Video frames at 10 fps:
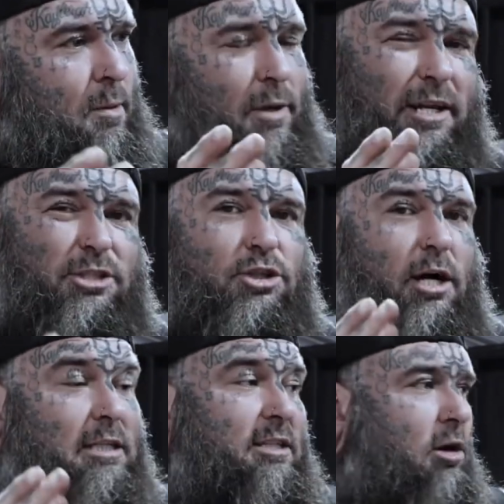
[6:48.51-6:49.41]
But I need you
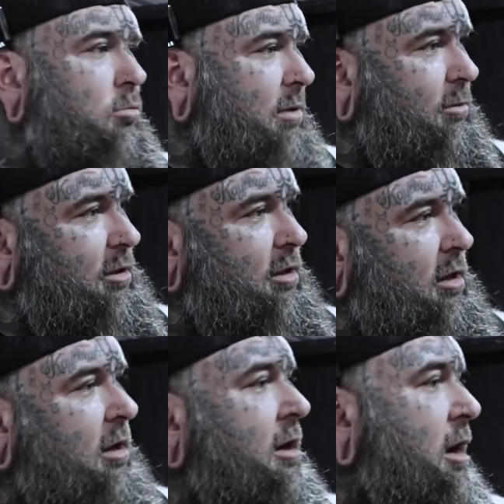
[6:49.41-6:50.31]
guys to help me with
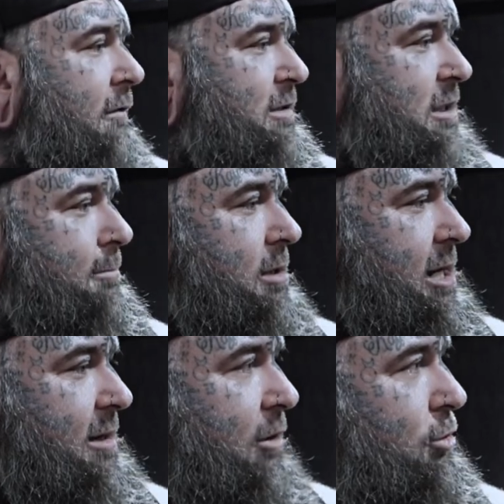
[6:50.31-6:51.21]
obviously
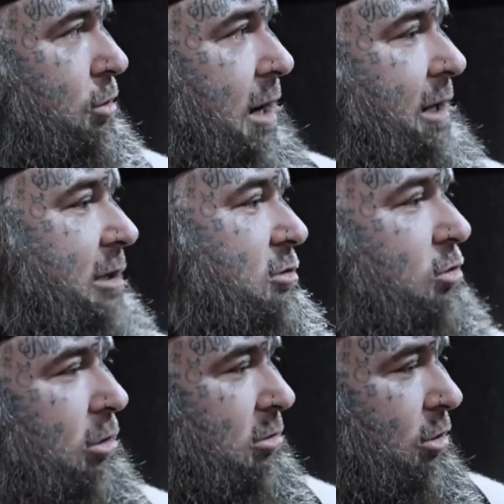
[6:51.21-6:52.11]
planning that. Who do I need to
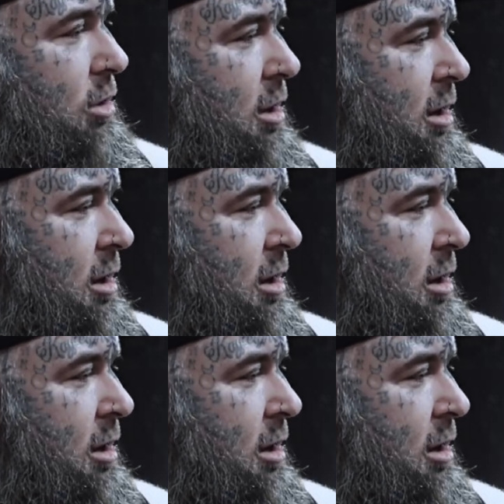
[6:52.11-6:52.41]
talk to?